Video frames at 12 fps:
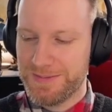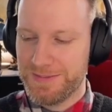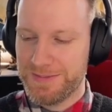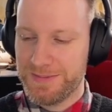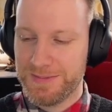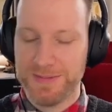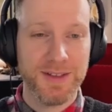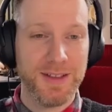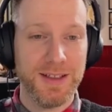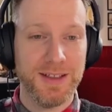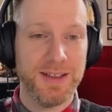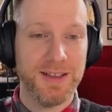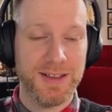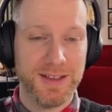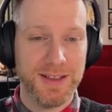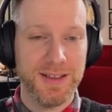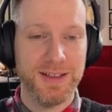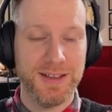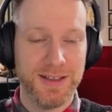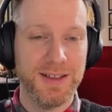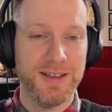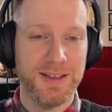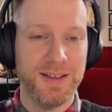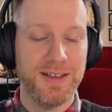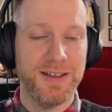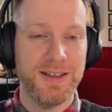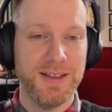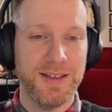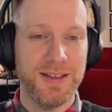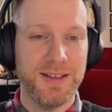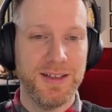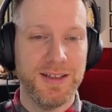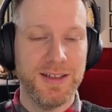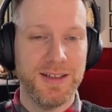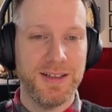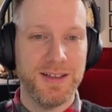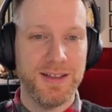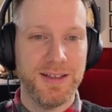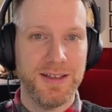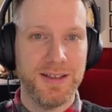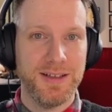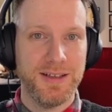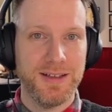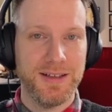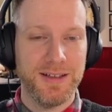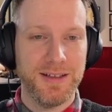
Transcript: The person shown says nothing.